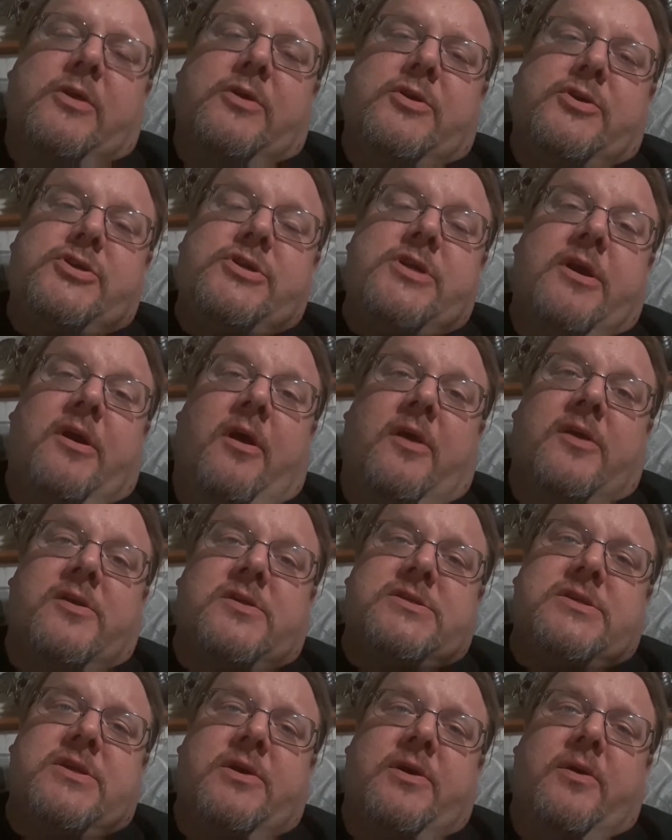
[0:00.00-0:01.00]
she
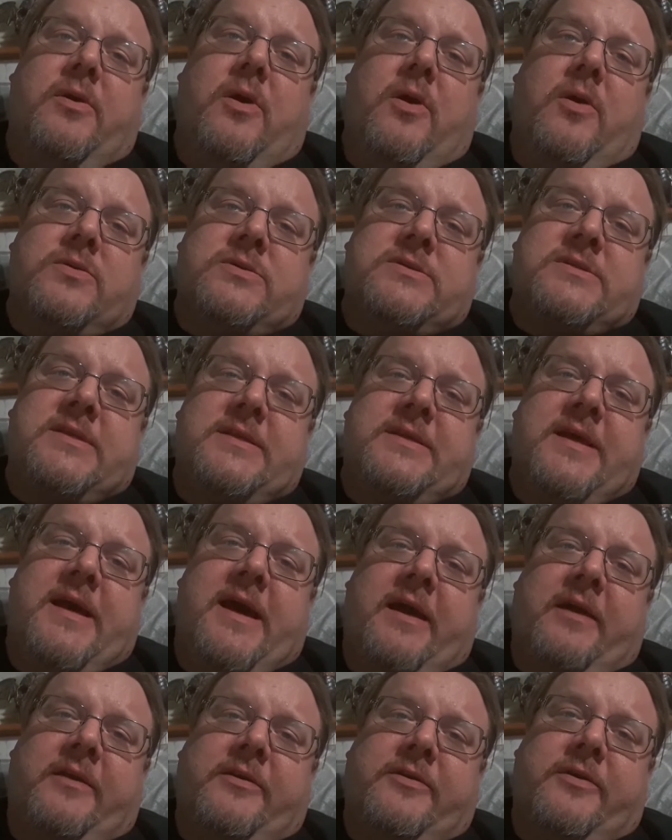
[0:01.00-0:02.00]
also owes the
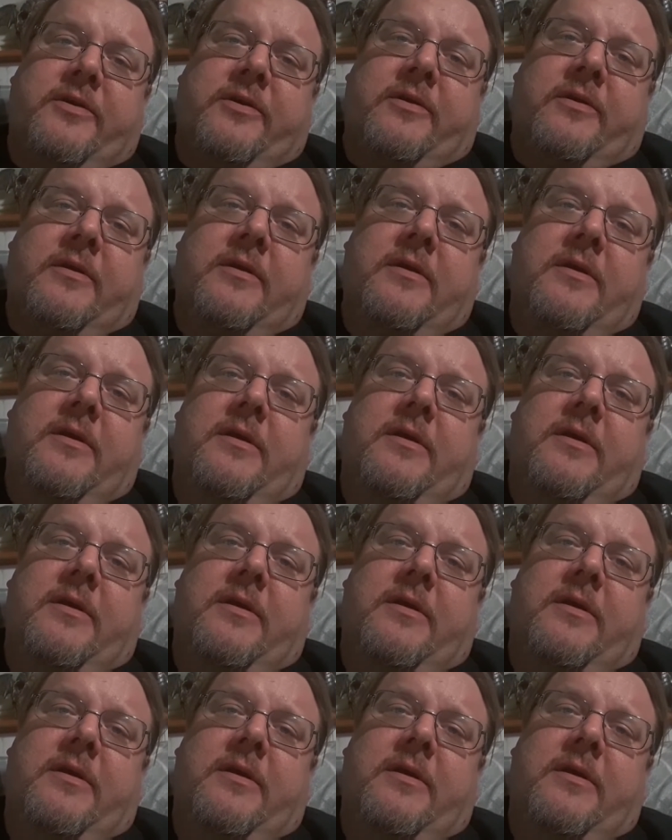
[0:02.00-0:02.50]
doctor